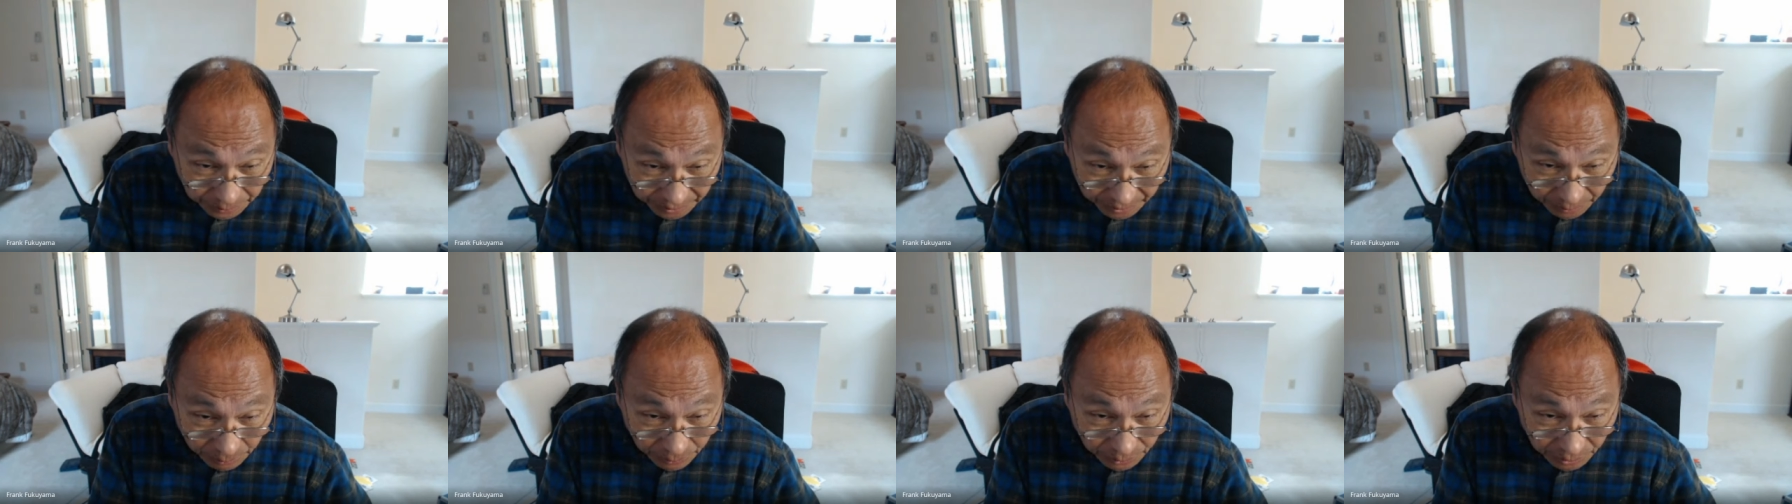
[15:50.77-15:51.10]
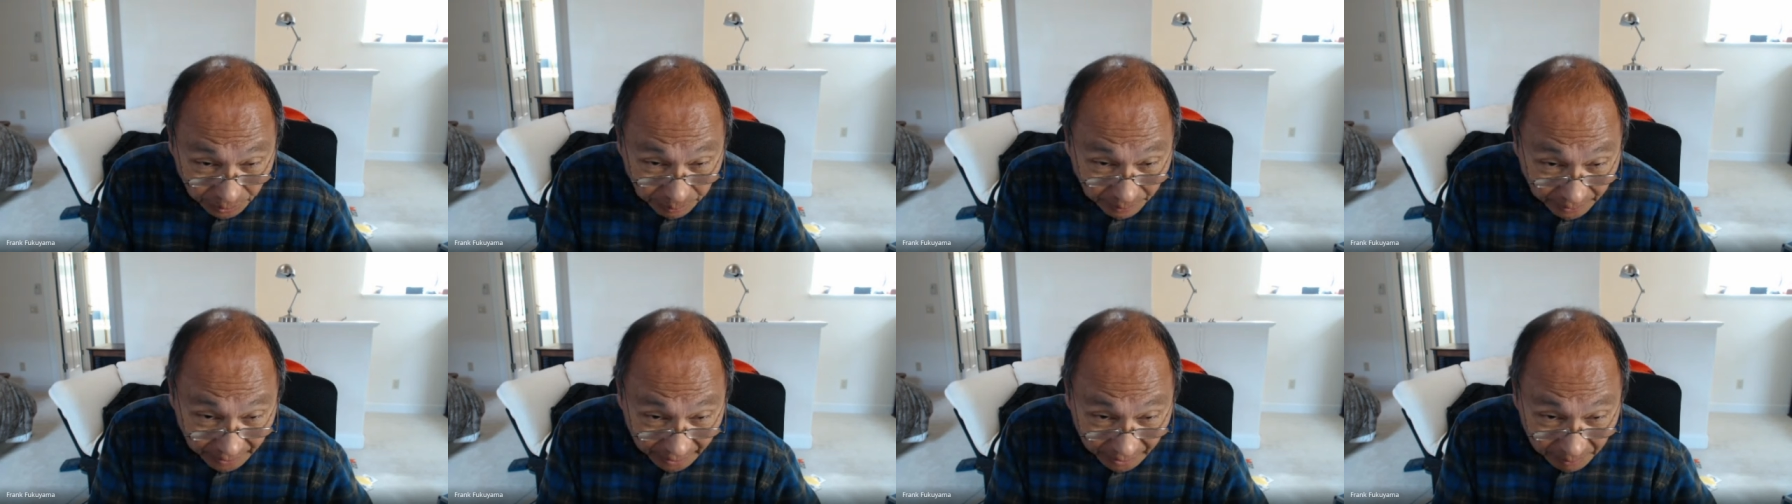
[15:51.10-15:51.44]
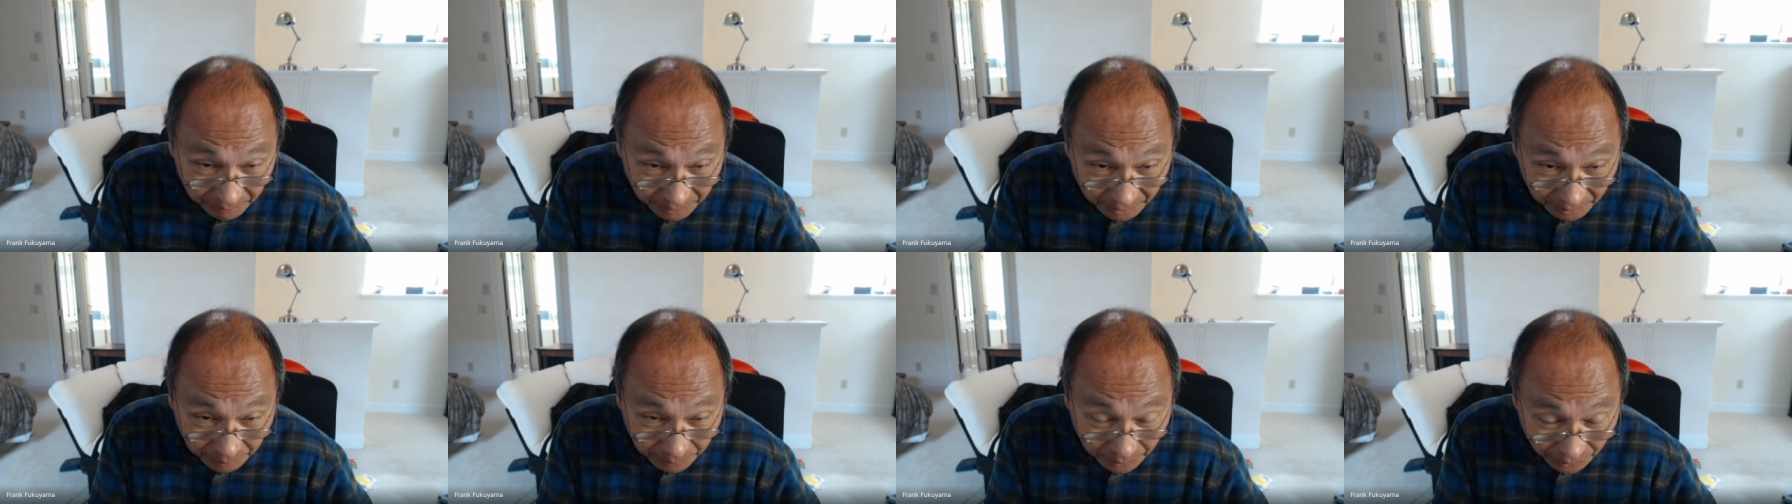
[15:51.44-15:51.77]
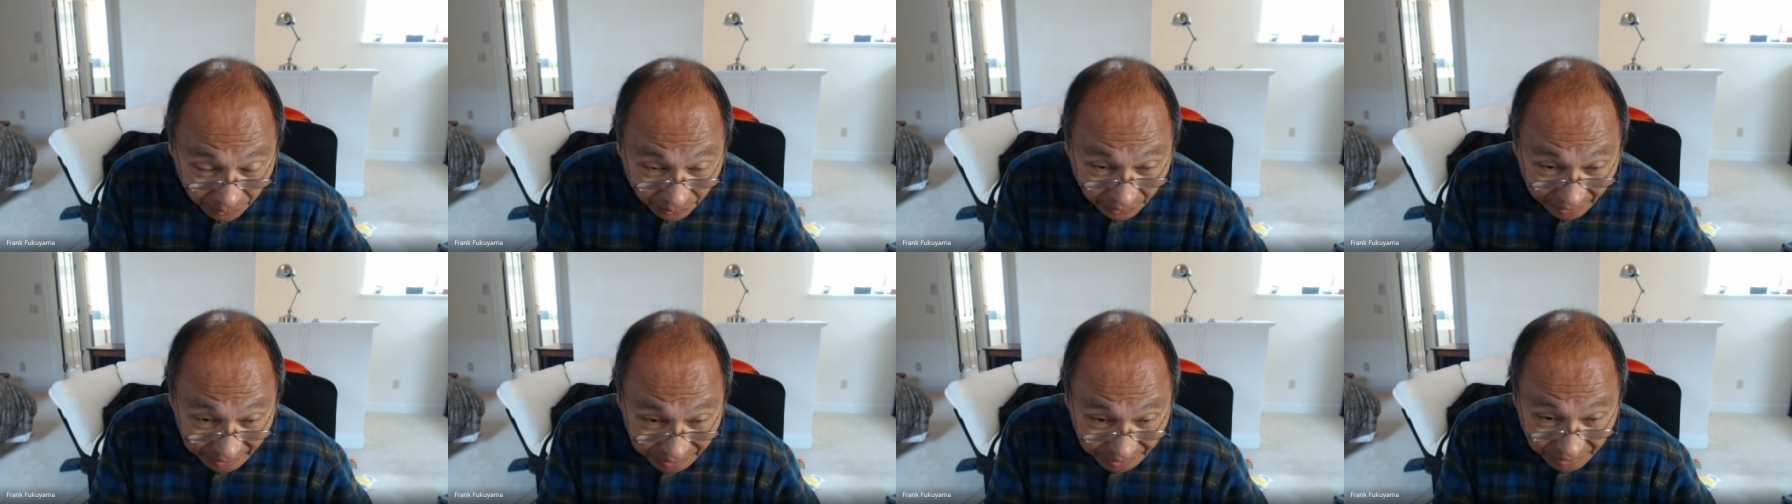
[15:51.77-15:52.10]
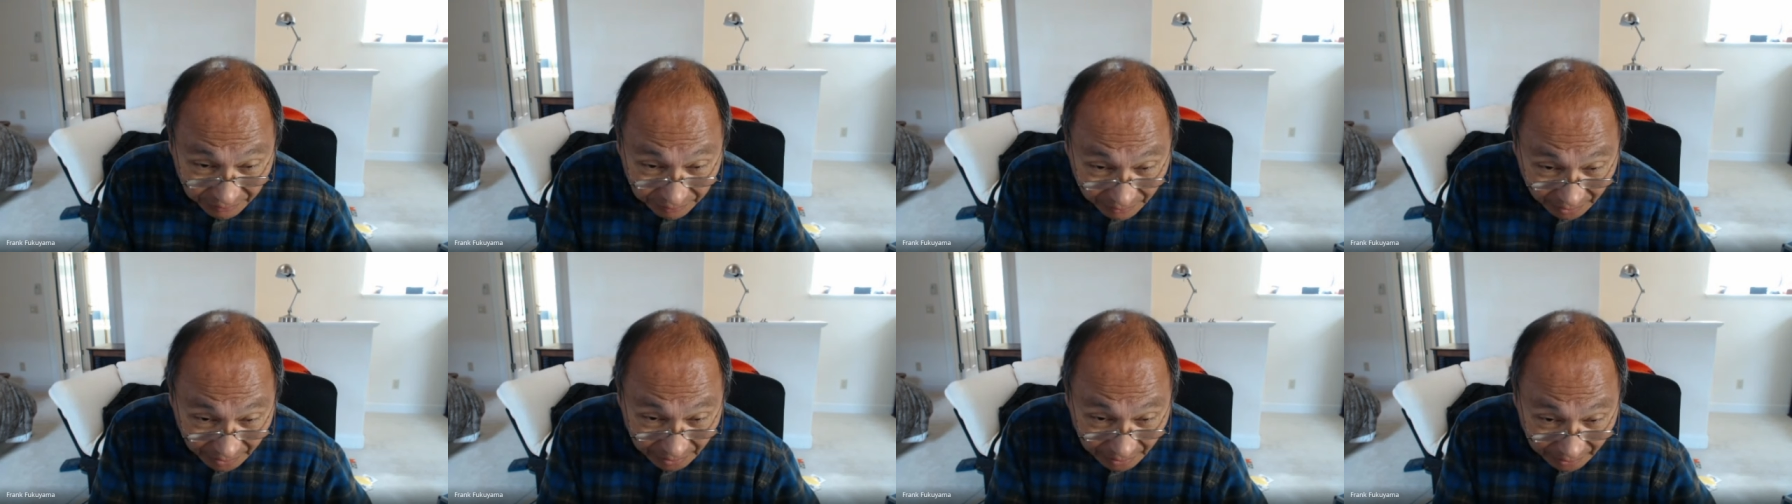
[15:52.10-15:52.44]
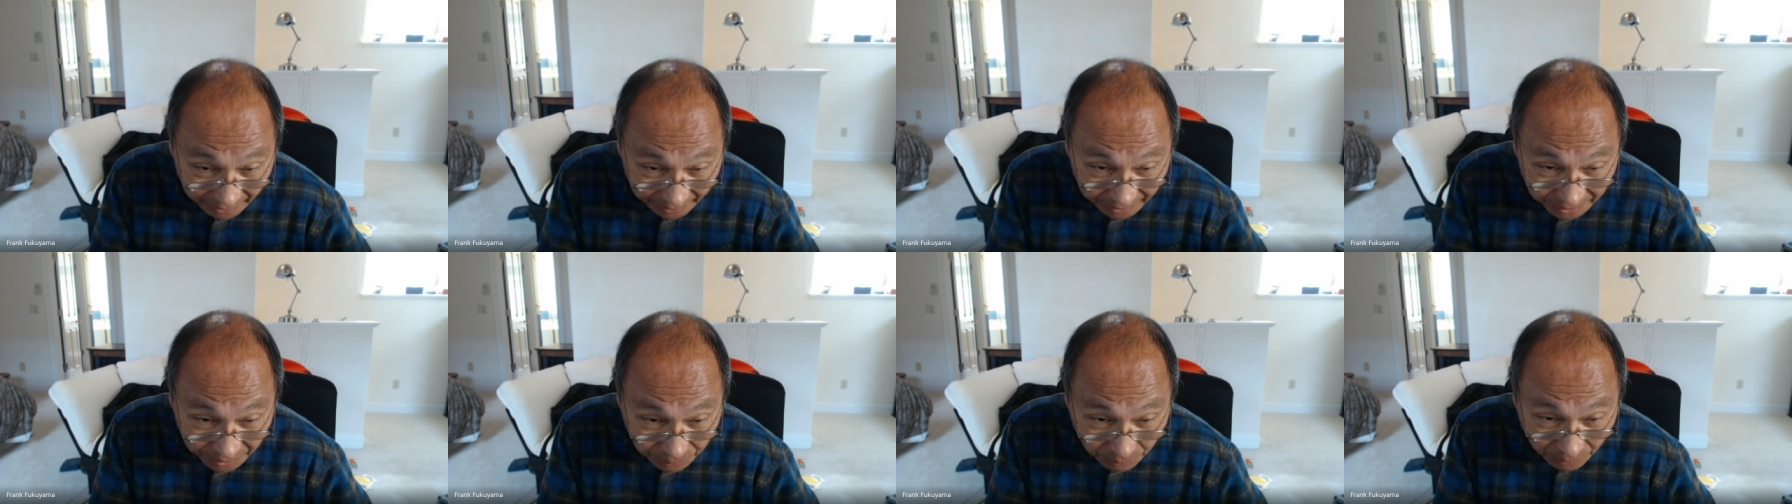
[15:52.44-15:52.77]
It was becoming progressively
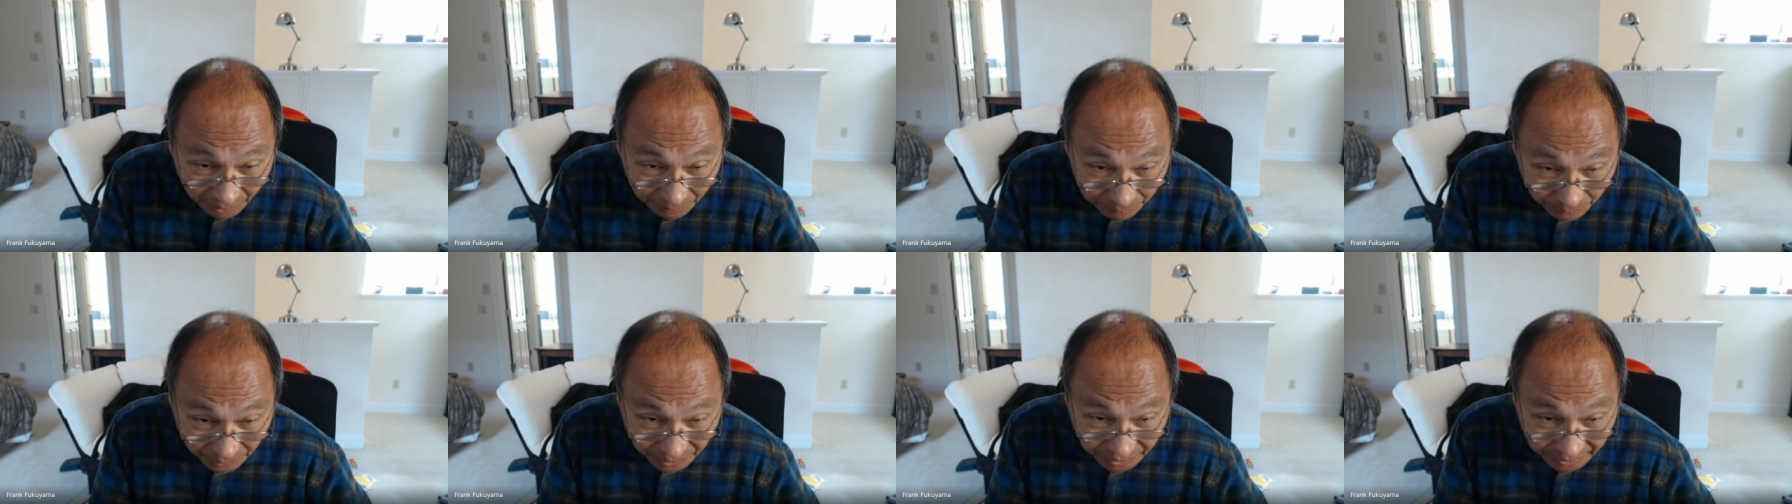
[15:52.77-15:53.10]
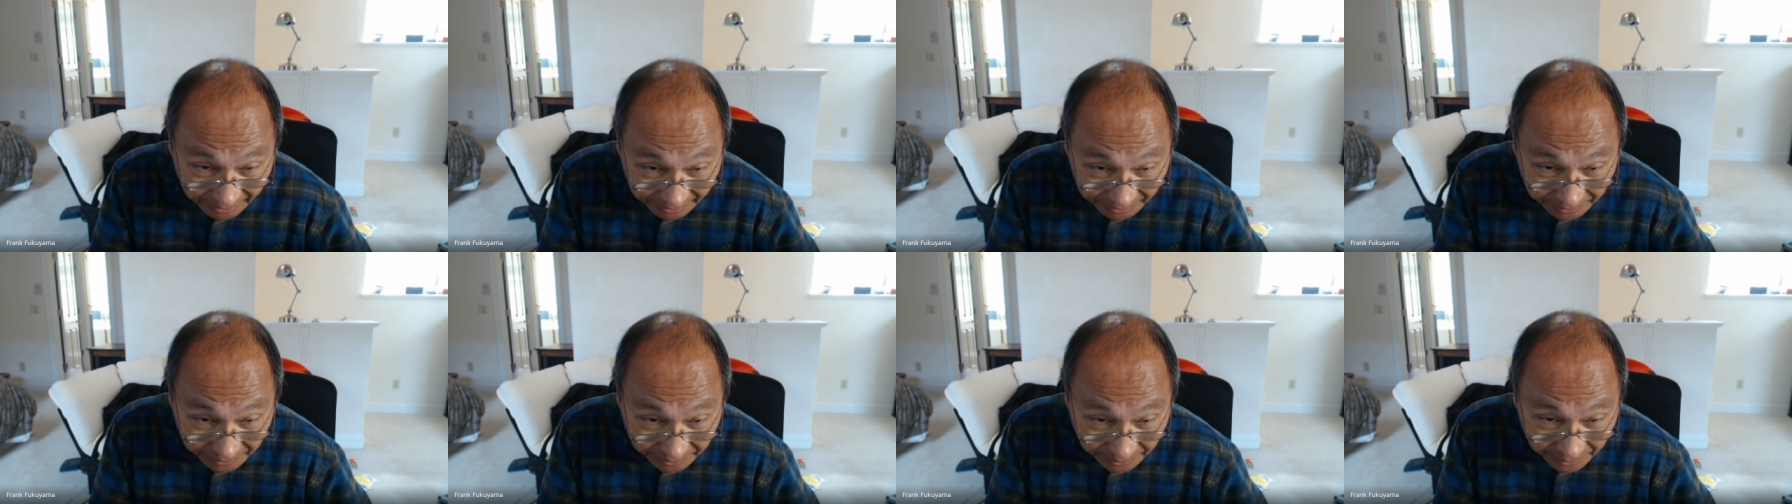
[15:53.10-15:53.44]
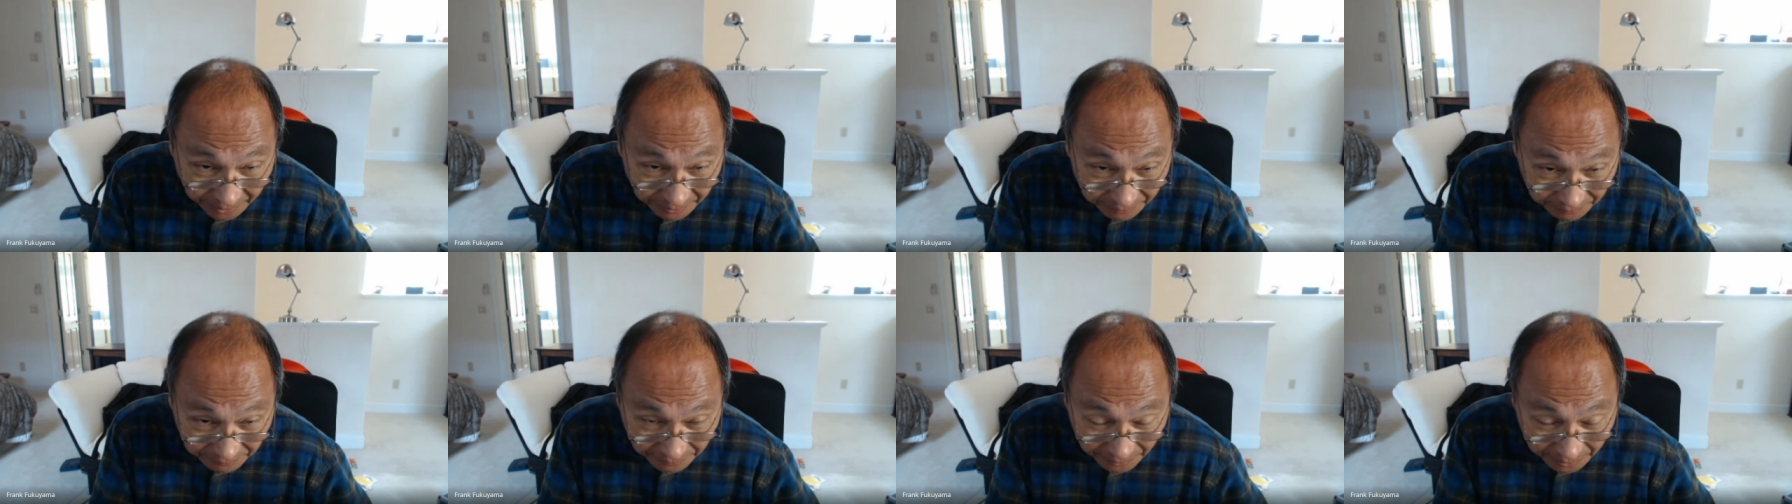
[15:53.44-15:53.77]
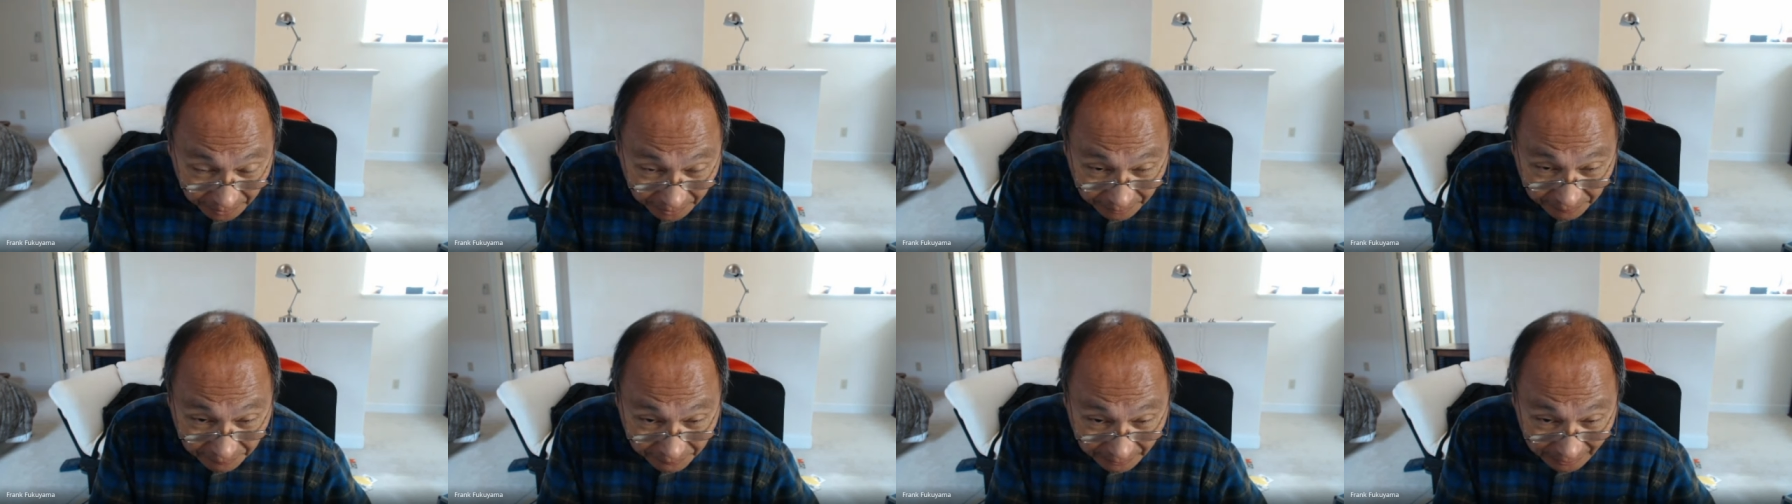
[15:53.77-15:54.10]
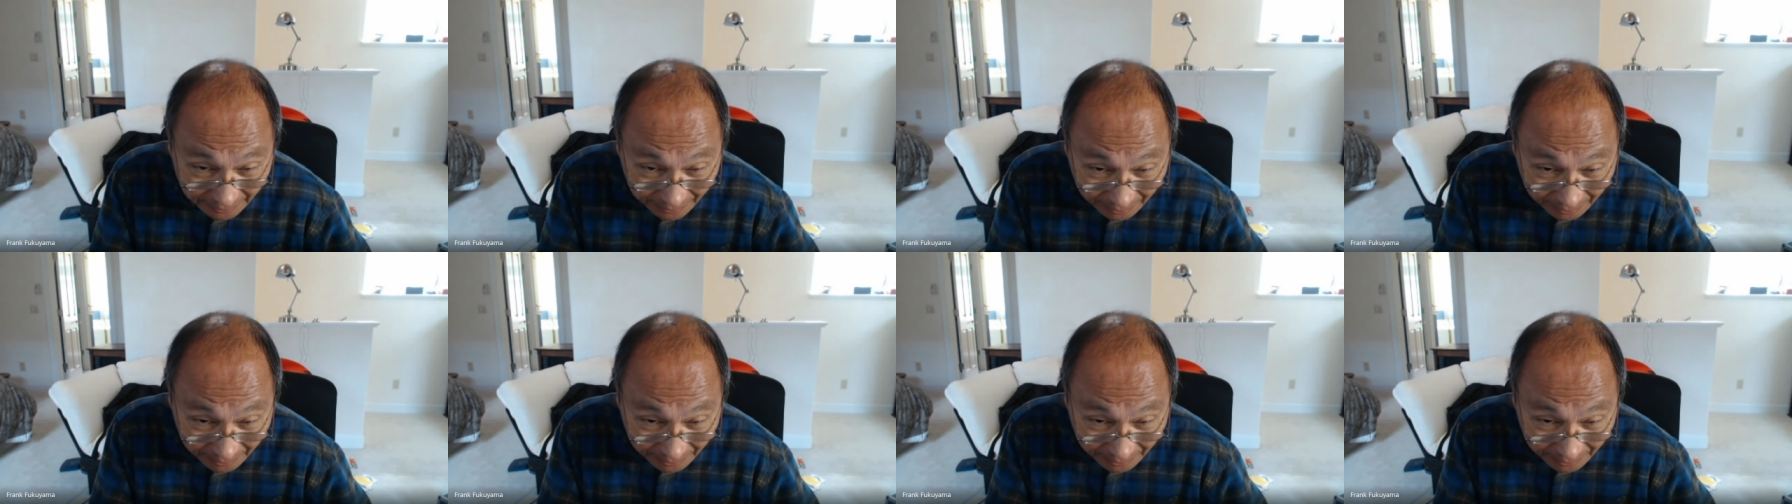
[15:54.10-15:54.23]
less representative of,